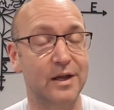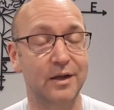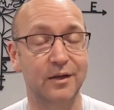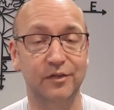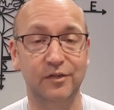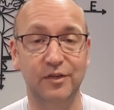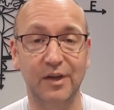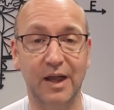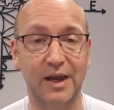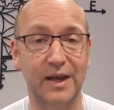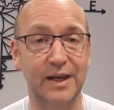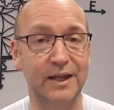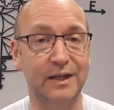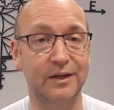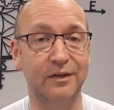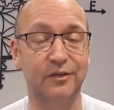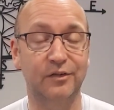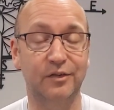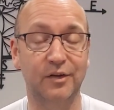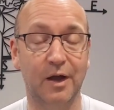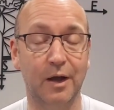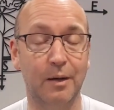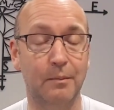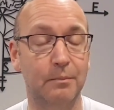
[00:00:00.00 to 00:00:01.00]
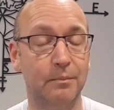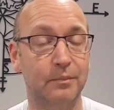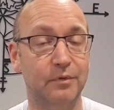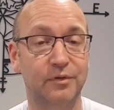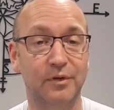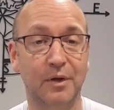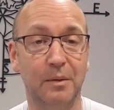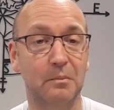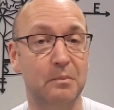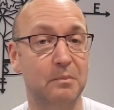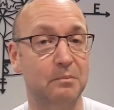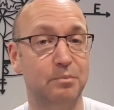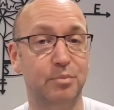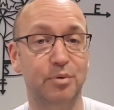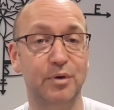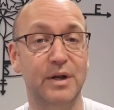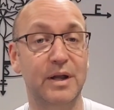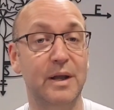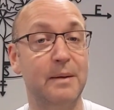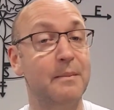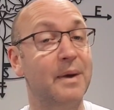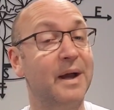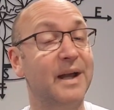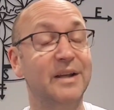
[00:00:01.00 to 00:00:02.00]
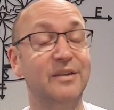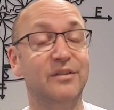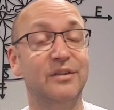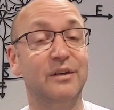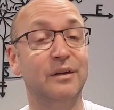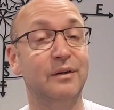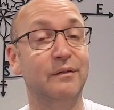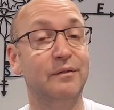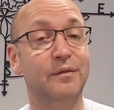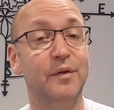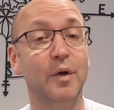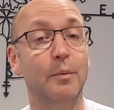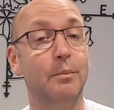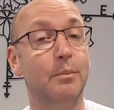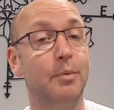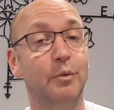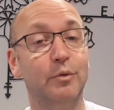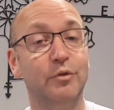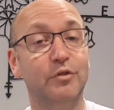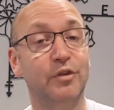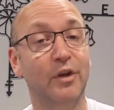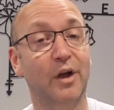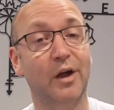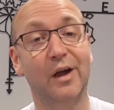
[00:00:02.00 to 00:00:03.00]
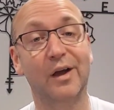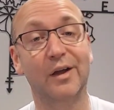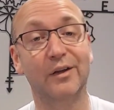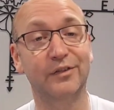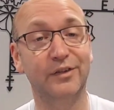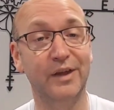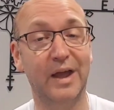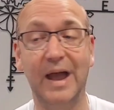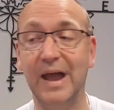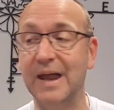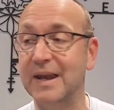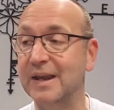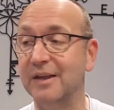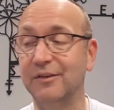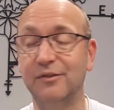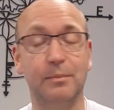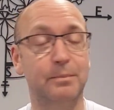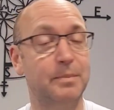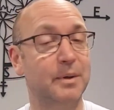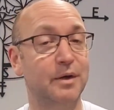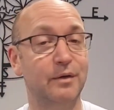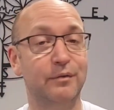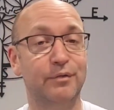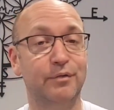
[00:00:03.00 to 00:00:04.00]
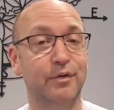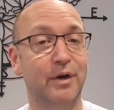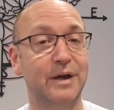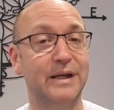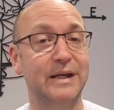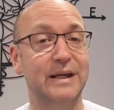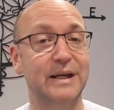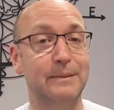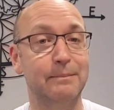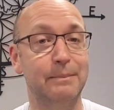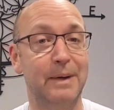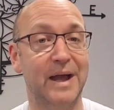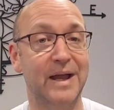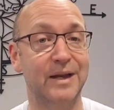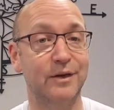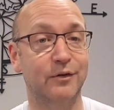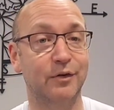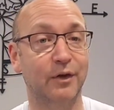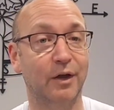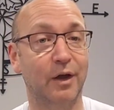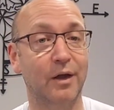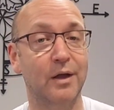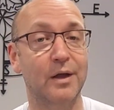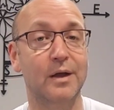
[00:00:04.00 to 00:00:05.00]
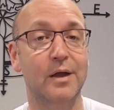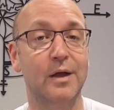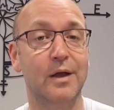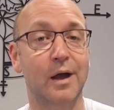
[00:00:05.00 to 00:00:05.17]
selling some pretty amazing football shirts, and there's a bit of friendly banter